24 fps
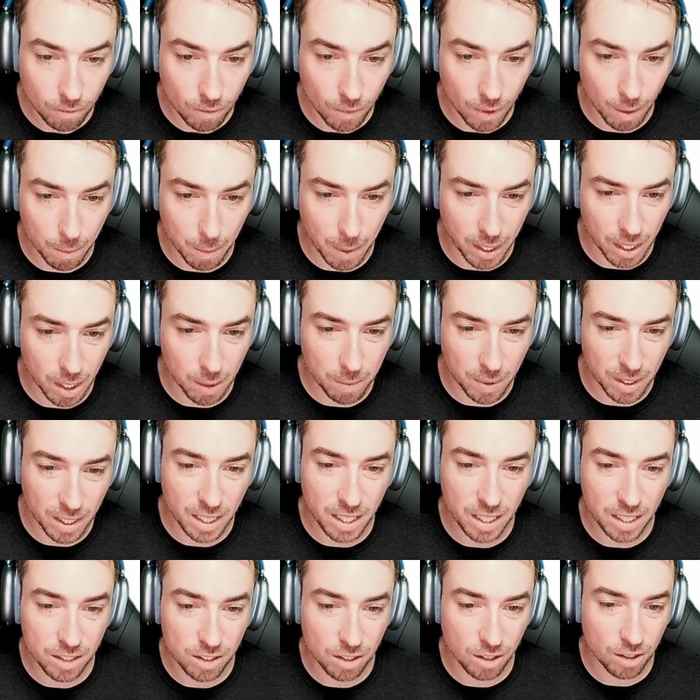Make it a bit
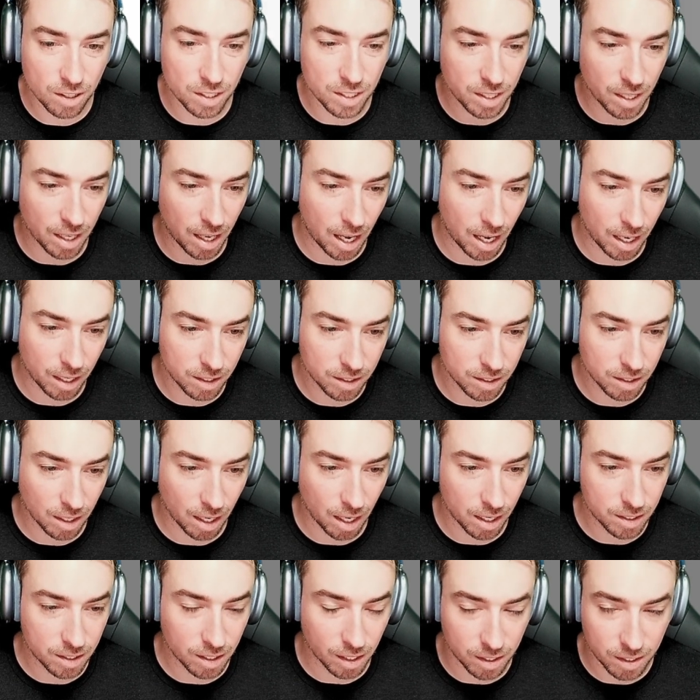easier is the hex
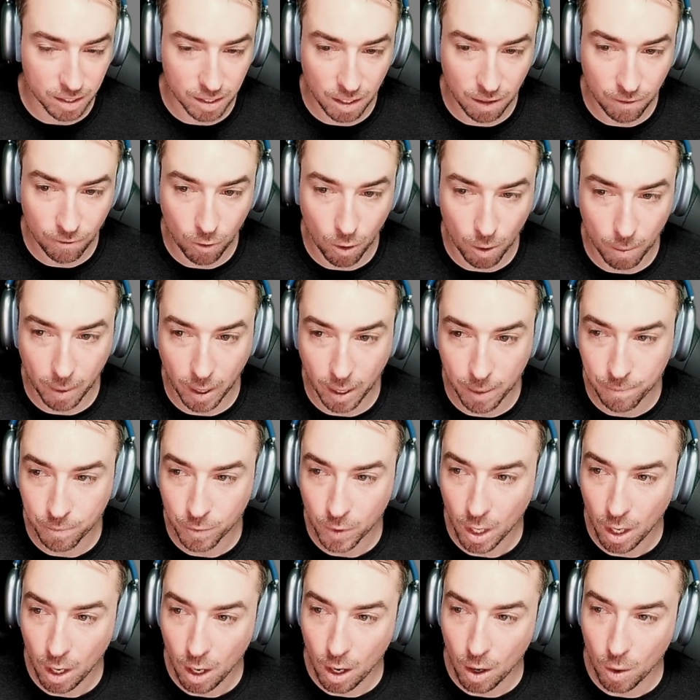XXD format,
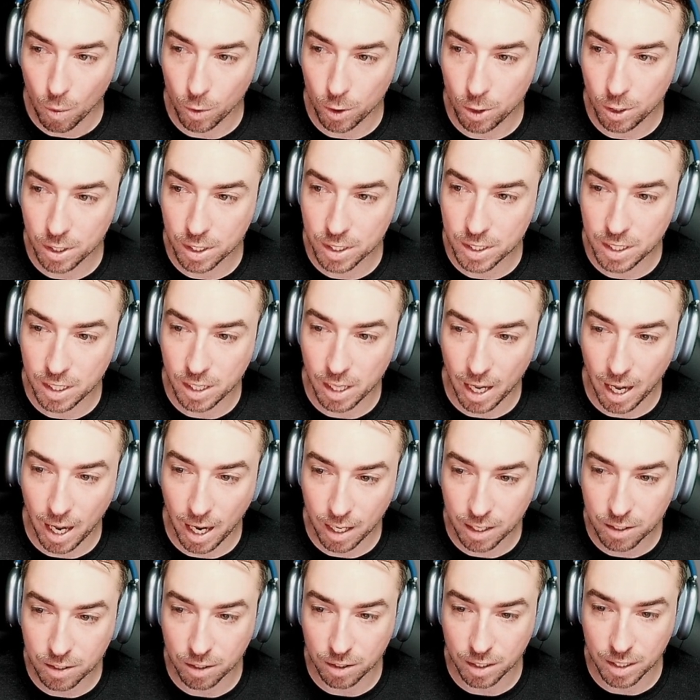where you can see the
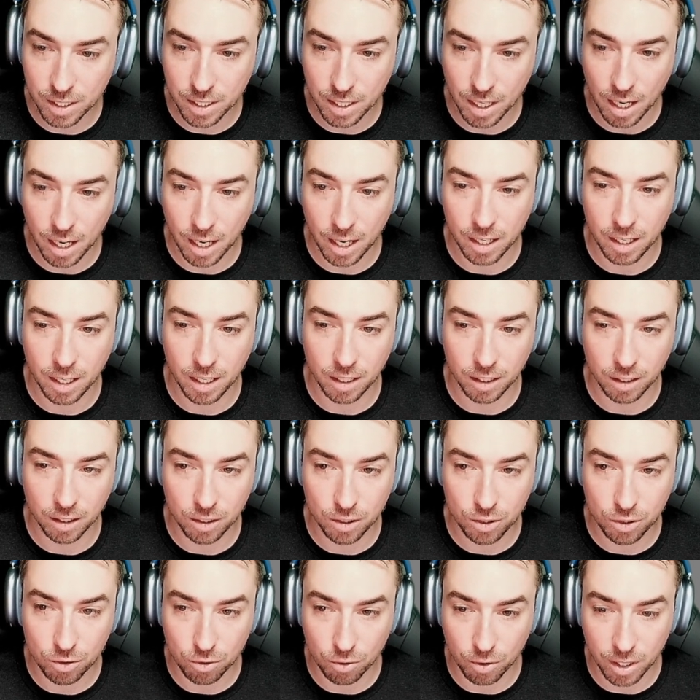hex on the side and the
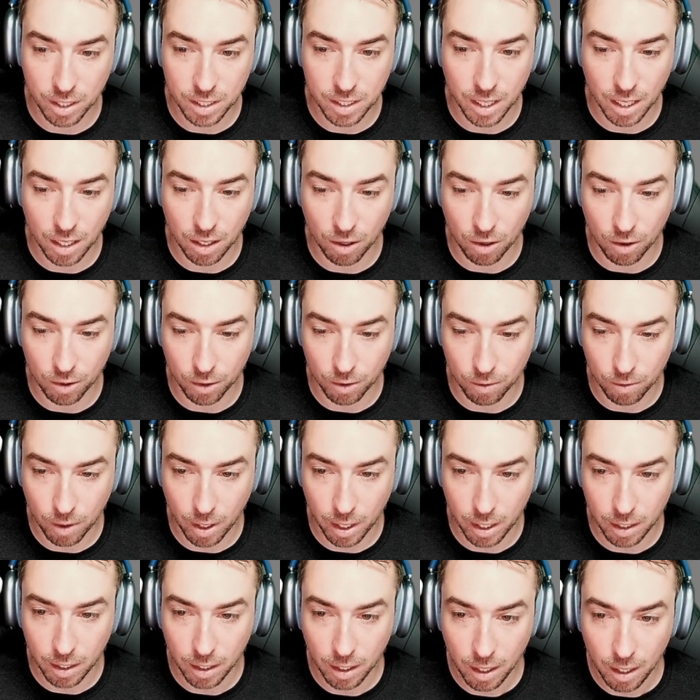string data on the
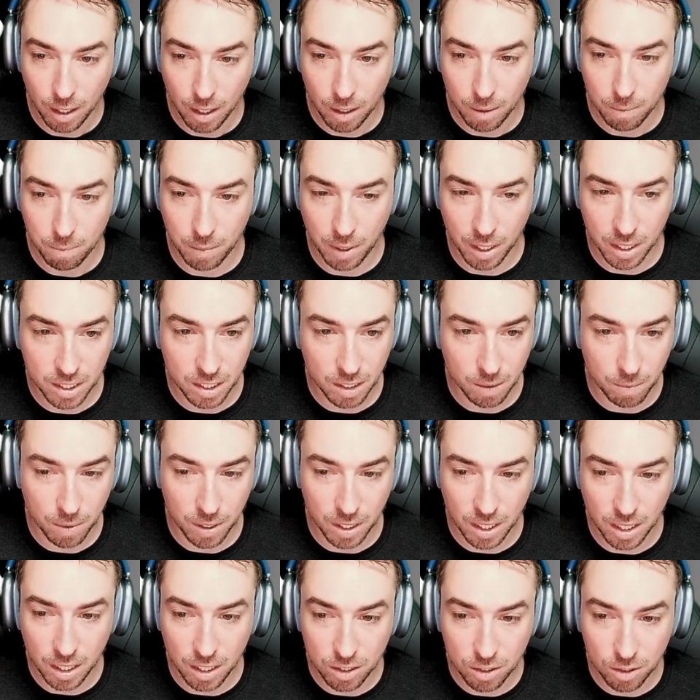right. Makes it a
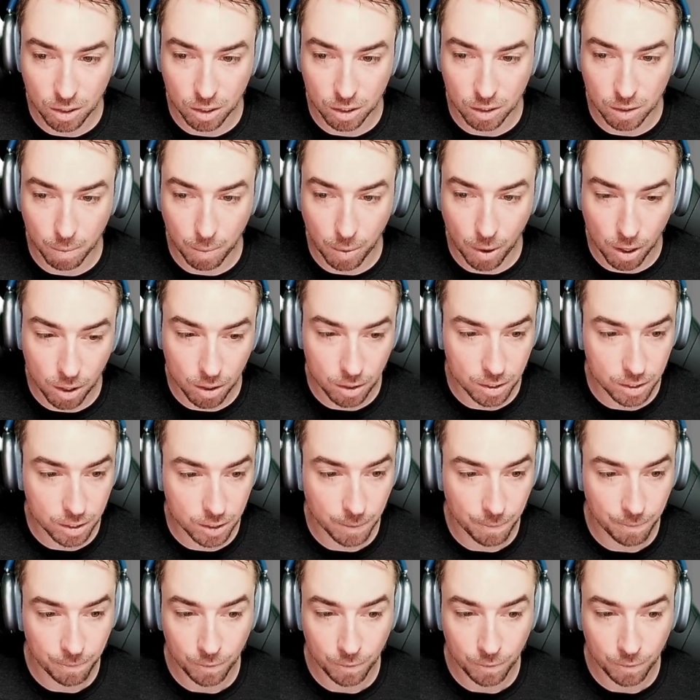bit easier to parse.